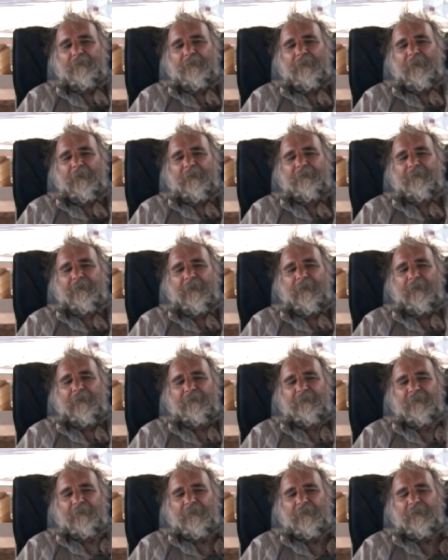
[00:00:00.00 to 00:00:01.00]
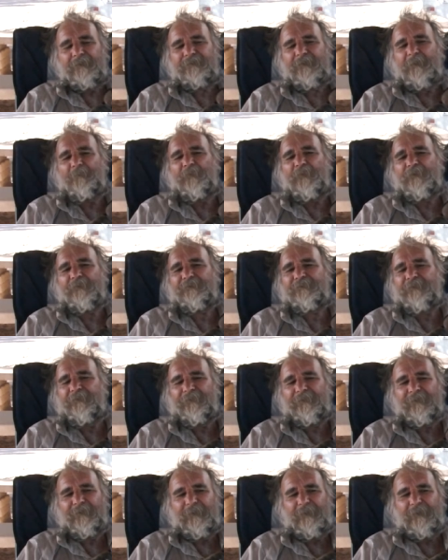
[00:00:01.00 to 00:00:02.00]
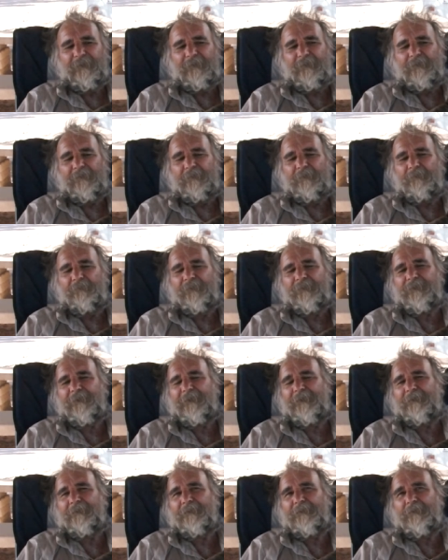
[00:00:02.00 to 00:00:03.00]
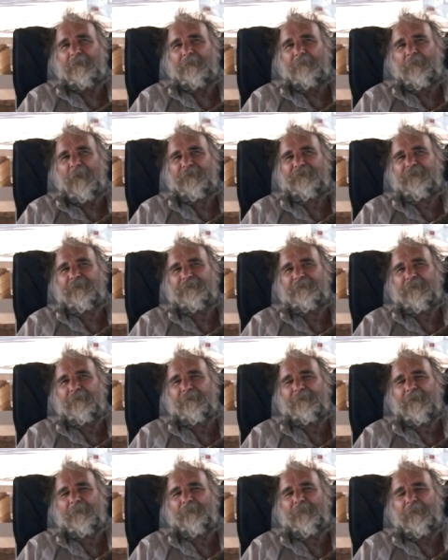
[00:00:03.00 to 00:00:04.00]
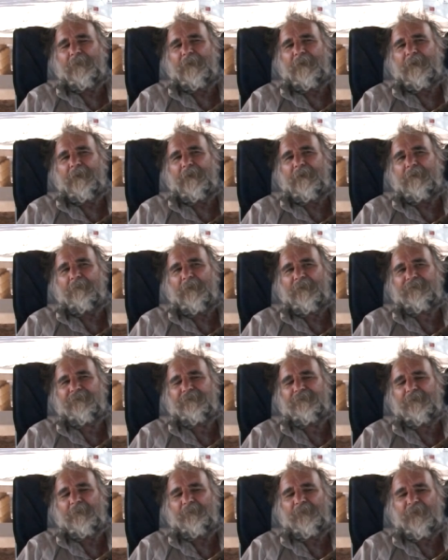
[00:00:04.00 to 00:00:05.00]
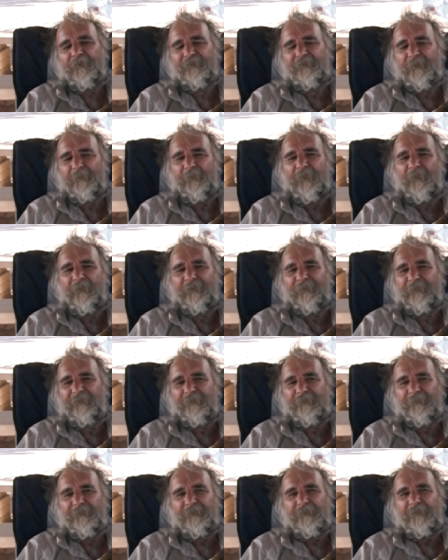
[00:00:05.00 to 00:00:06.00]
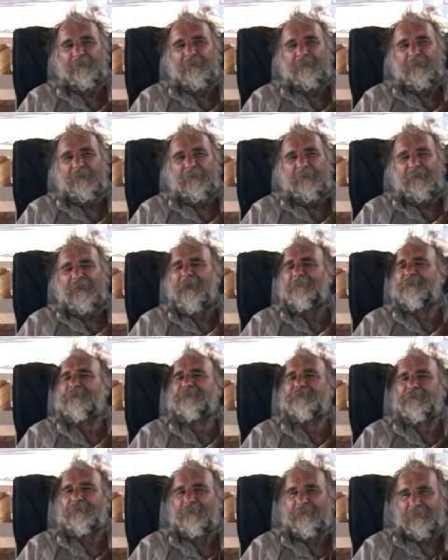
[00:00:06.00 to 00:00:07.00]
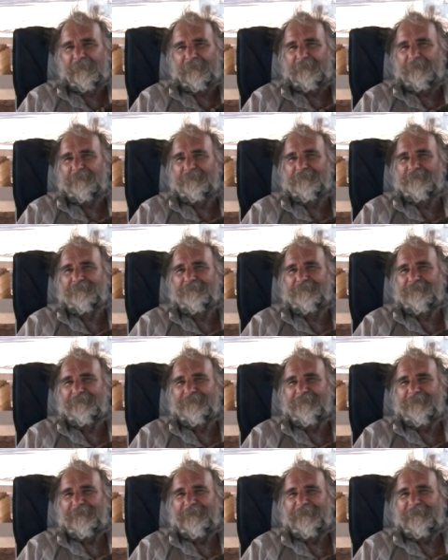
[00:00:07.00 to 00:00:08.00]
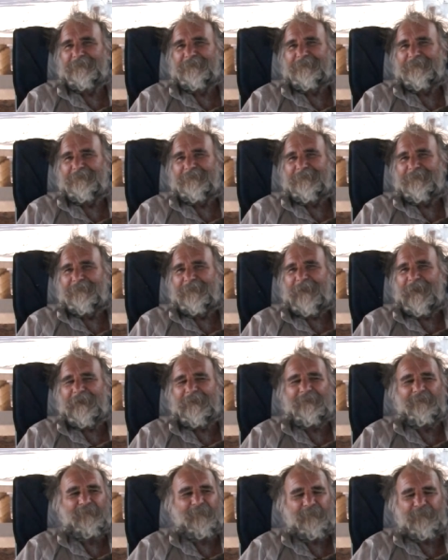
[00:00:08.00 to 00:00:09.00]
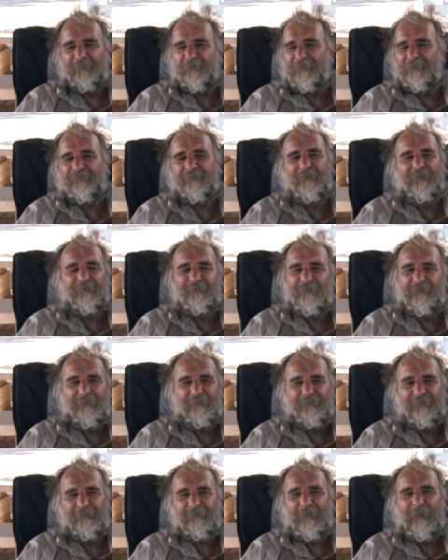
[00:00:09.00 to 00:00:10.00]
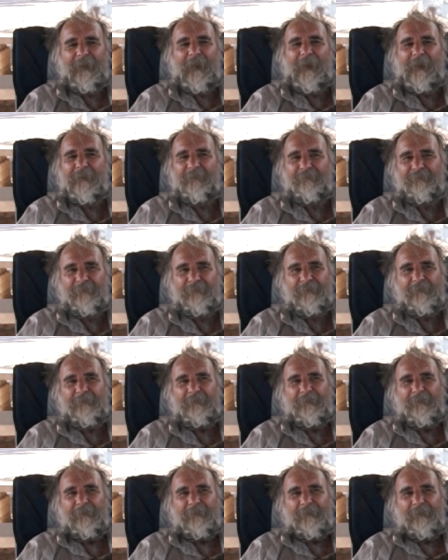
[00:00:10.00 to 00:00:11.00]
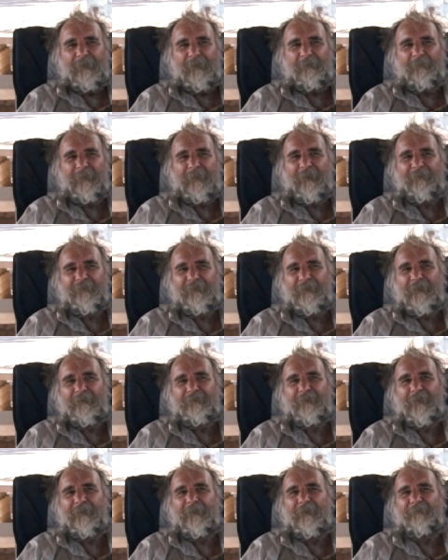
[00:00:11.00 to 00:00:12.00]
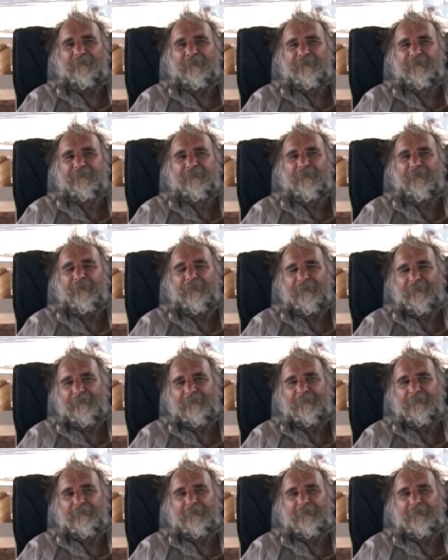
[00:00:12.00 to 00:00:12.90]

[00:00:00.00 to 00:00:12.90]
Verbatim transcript: in uh, Istanbul, Turkey, with the Washington, uh, Washington Post reported, life is short. I lived for twenty-six years in the life, and when I realized how life is short,